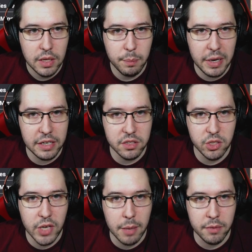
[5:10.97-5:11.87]
Weight is
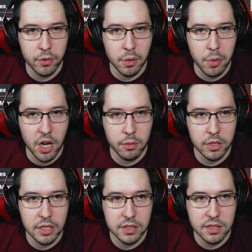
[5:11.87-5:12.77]
too heavy for the bobber and
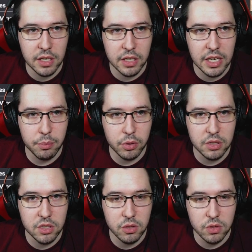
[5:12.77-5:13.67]
can sink it.
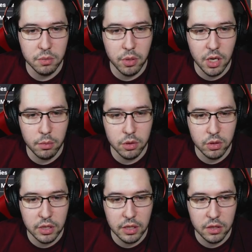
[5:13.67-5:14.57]
Please choose a bobber.
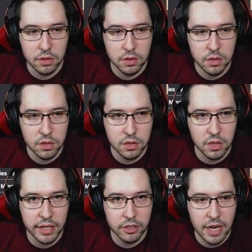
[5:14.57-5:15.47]
Okay, let's
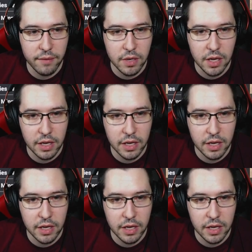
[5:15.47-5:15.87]
slider heavy, I